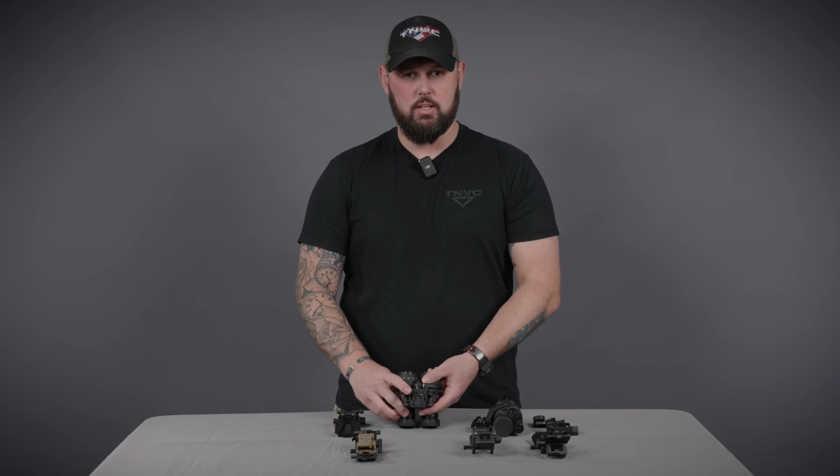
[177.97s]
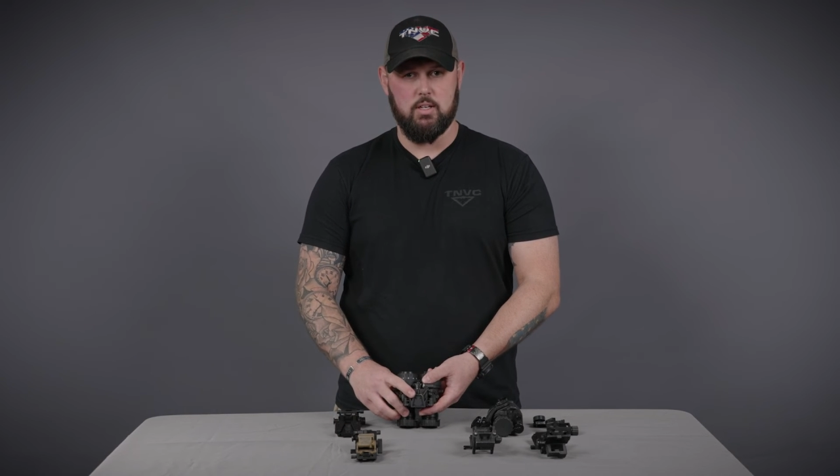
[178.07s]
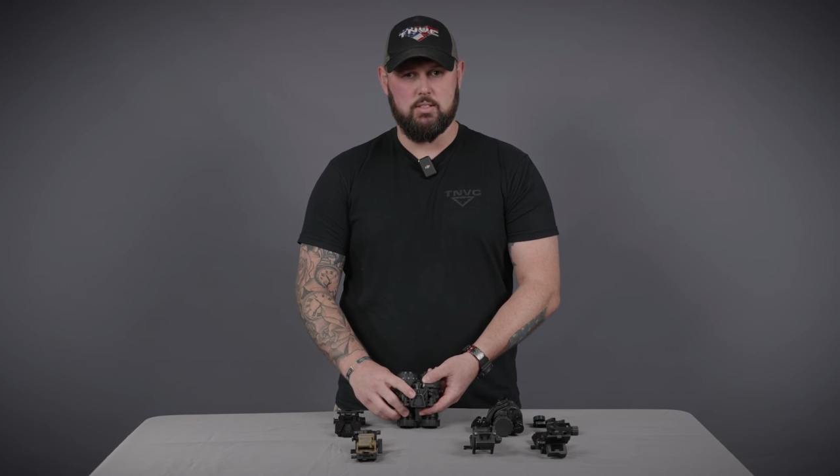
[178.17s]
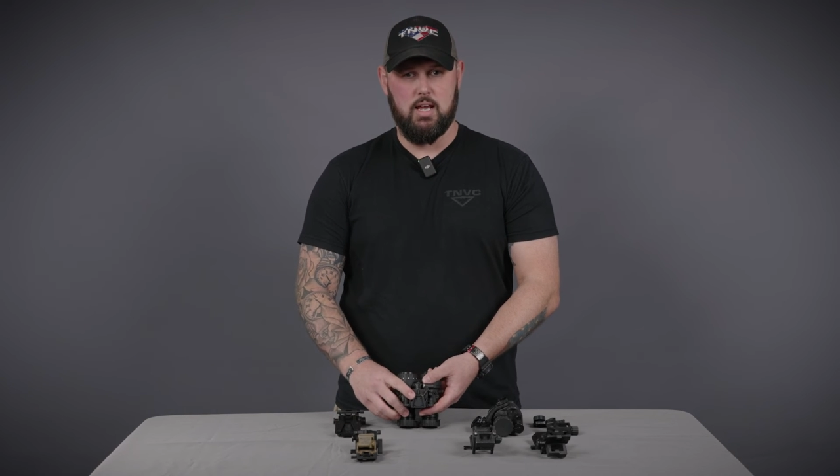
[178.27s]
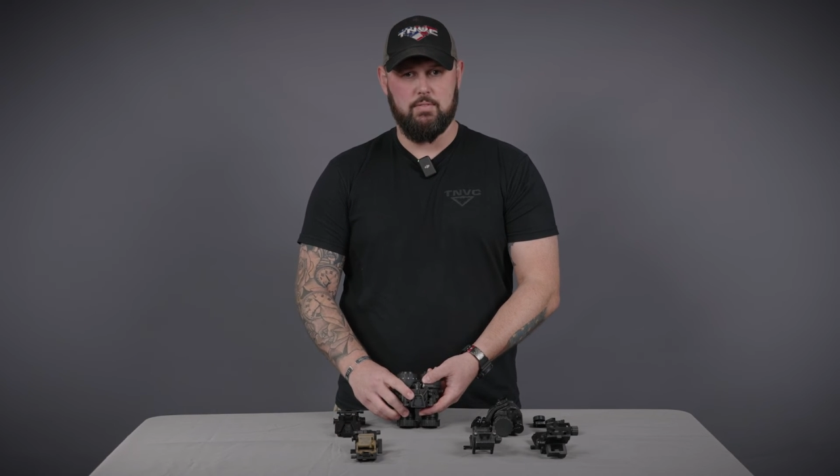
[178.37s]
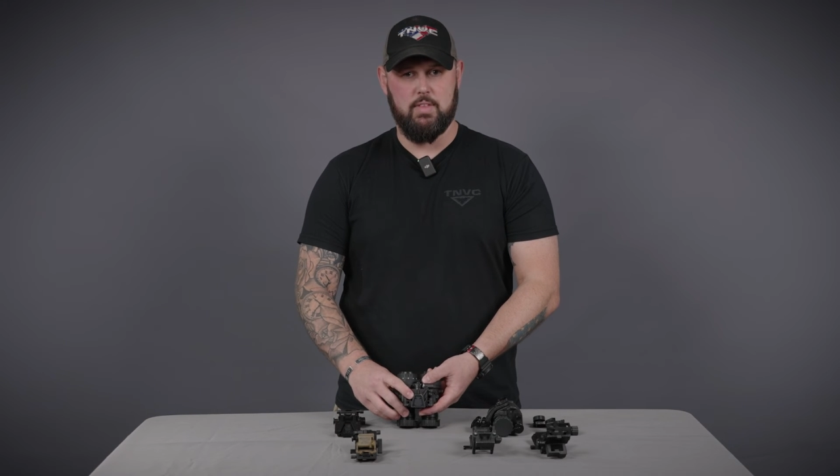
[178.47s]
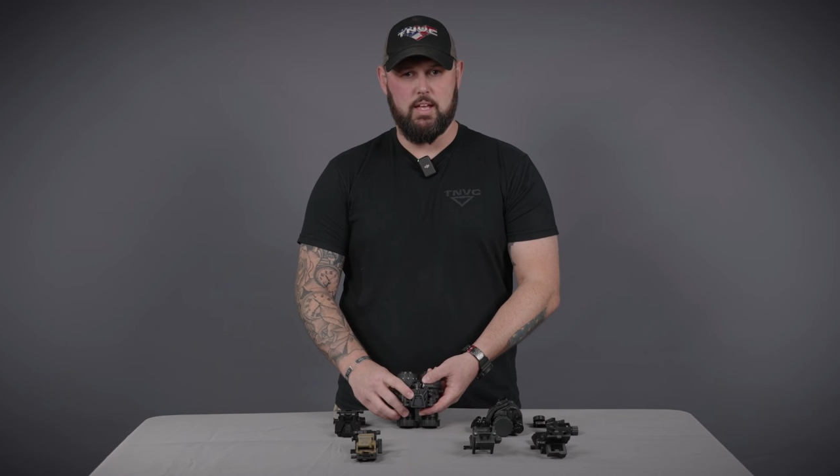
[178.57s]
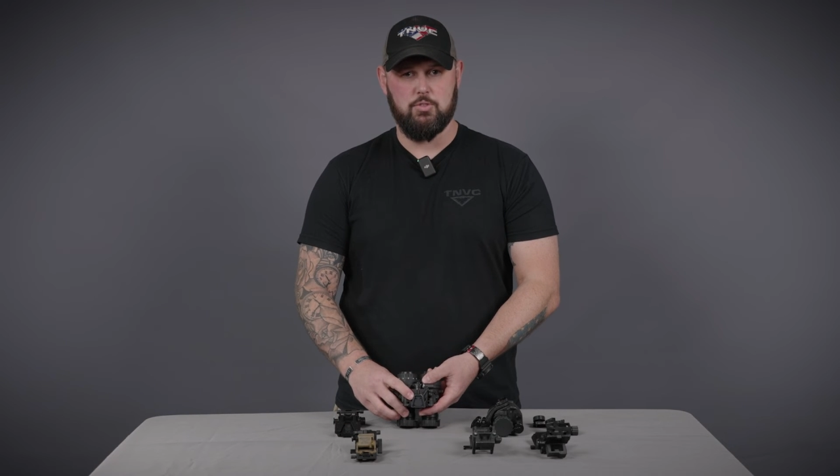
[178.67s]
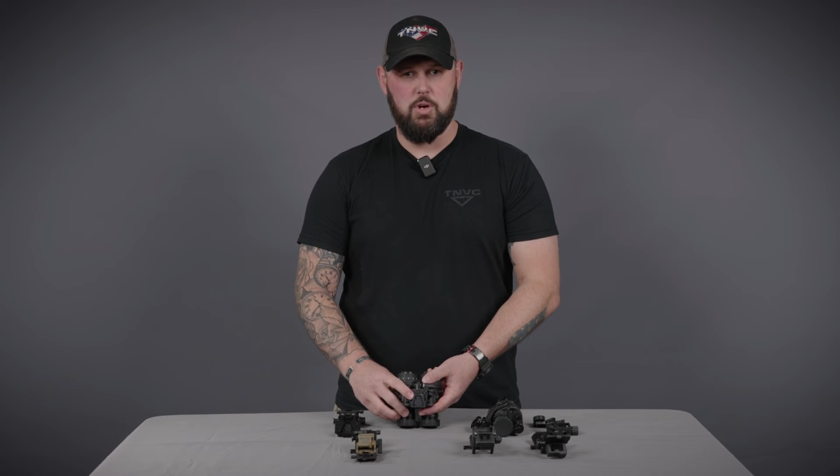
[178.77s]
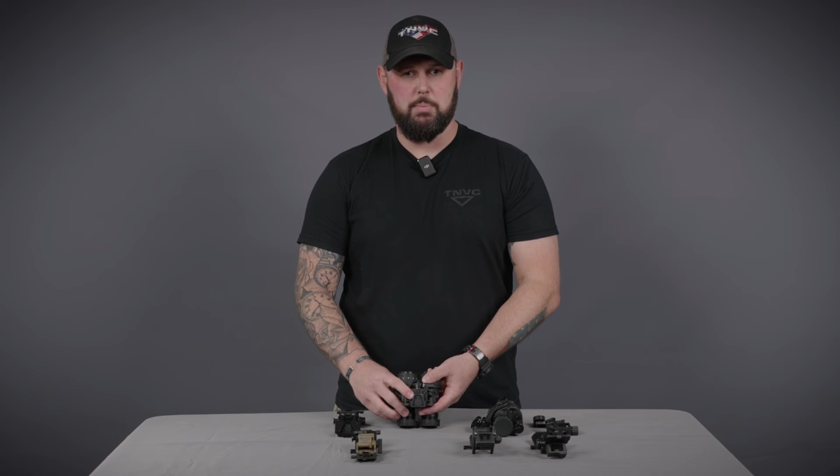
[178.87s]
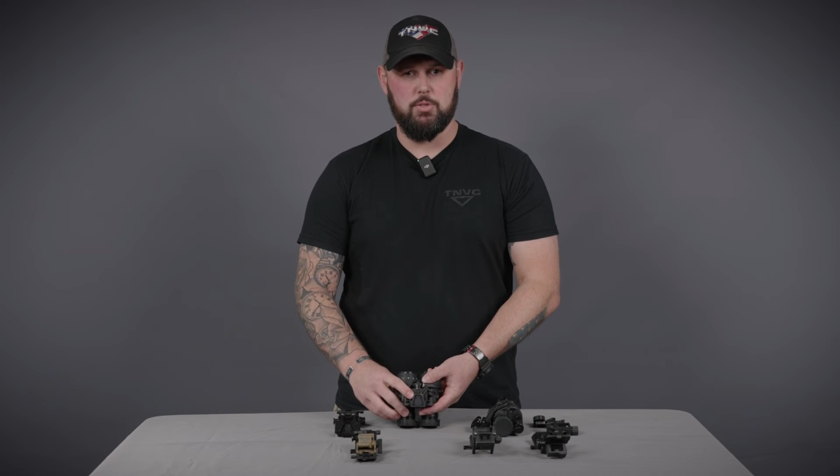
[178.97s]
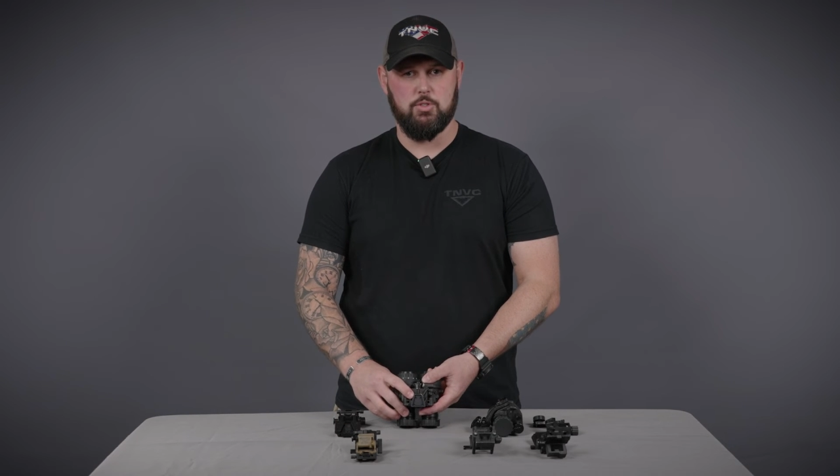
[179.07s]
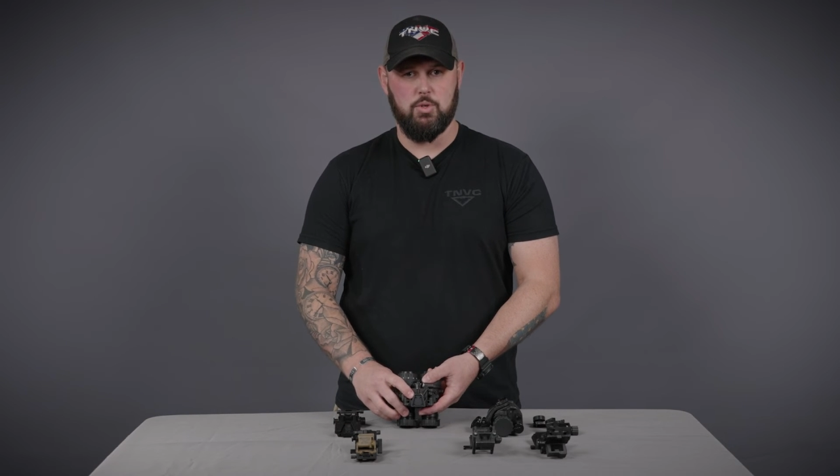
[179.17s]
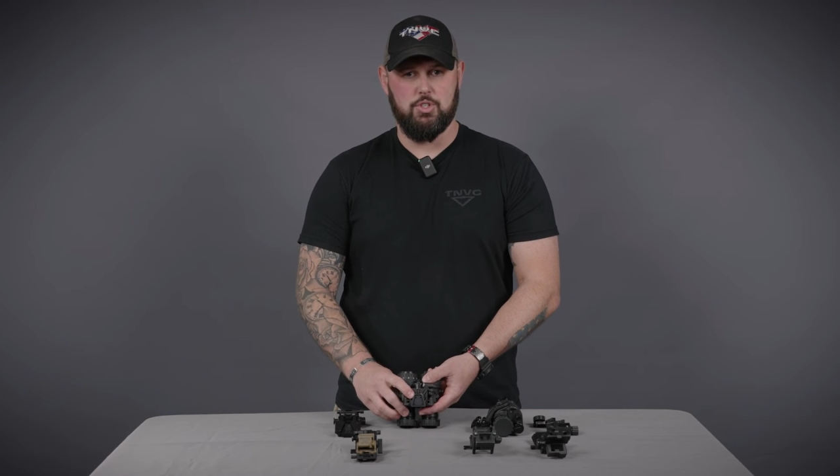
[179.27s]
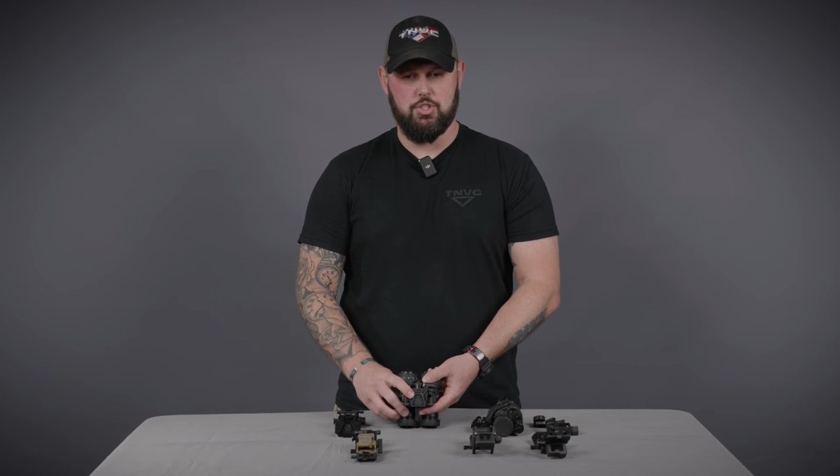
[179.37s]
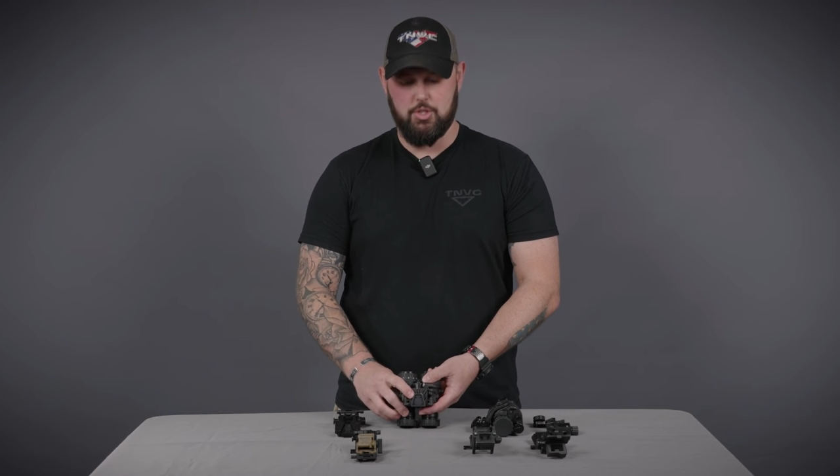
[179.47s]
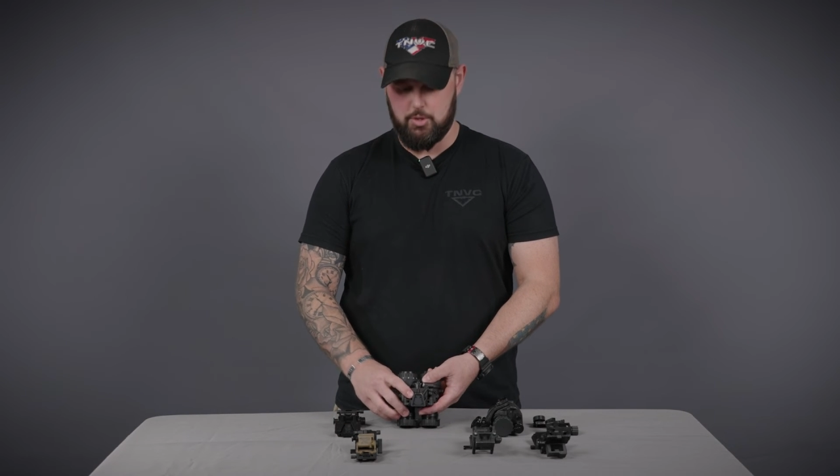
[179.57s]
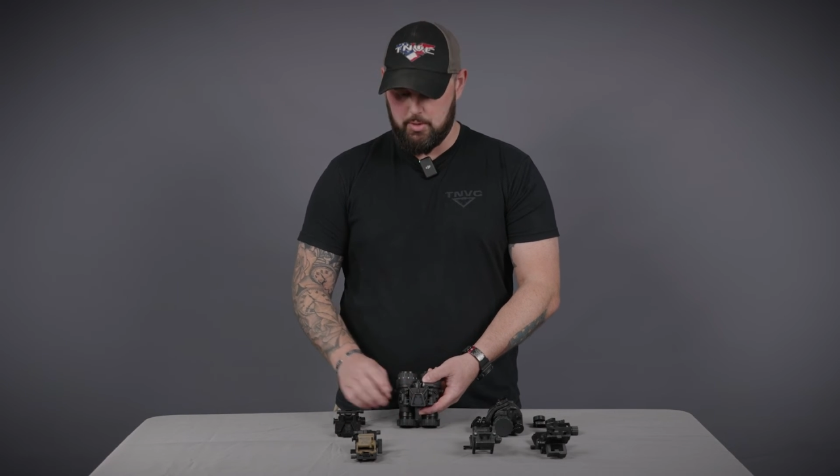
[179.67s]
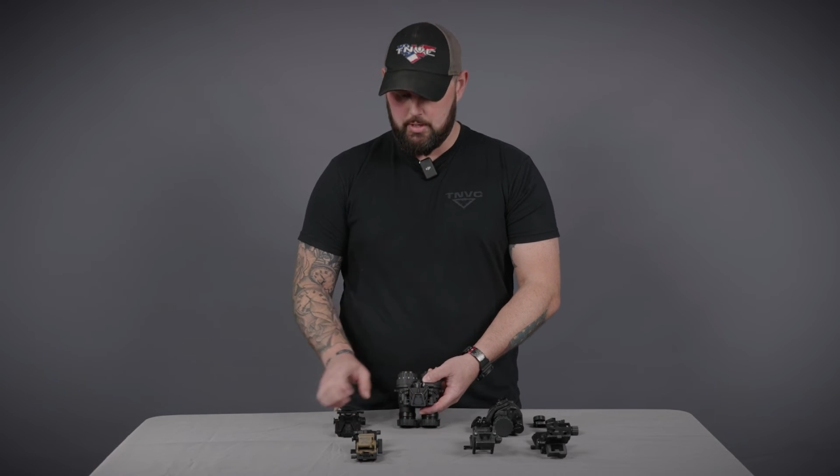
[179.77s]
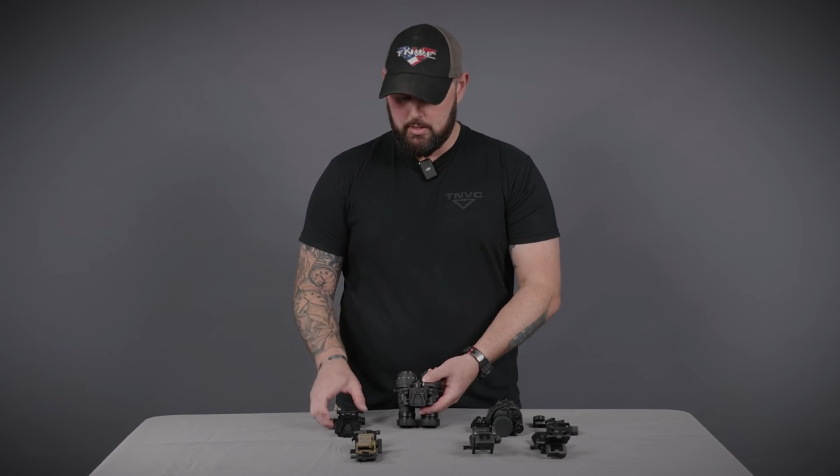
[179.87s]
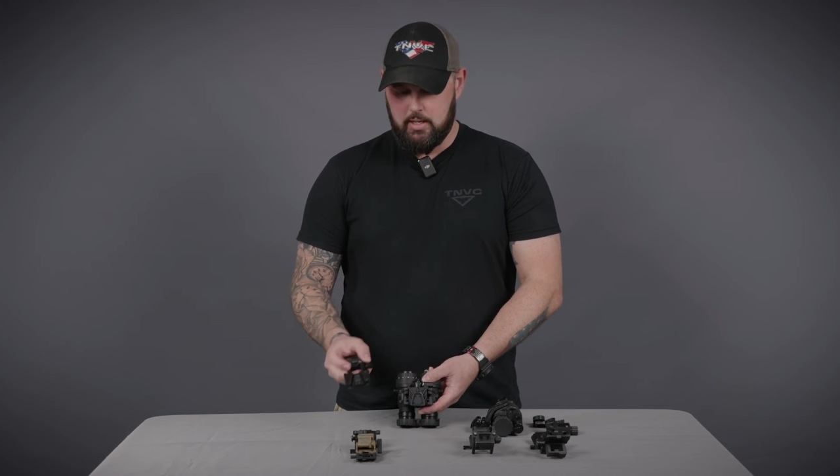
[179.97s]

it does have that trapezoid shoe